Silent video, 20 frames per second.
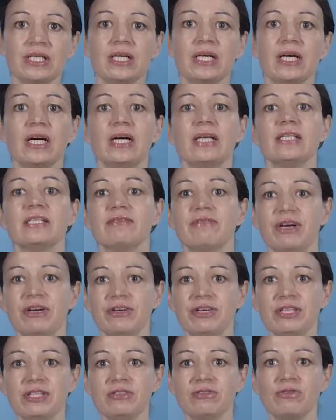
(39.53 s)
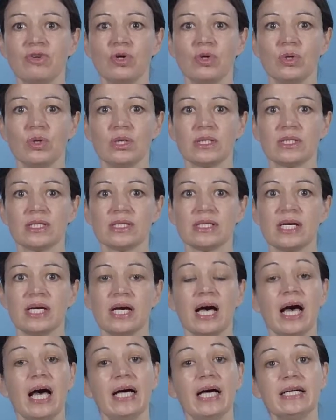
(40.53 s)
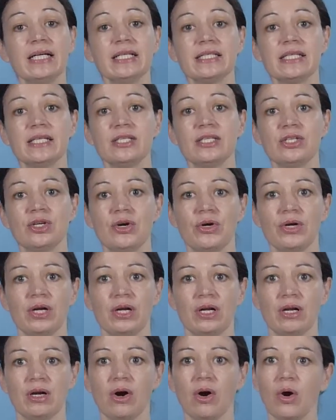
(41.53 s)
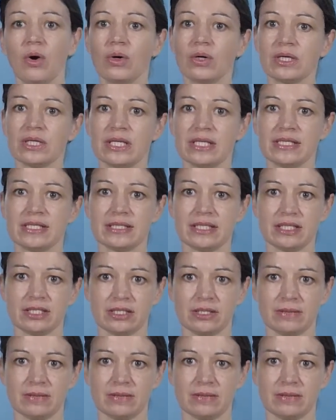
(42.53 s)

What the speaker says: its various roles, and its internal organization.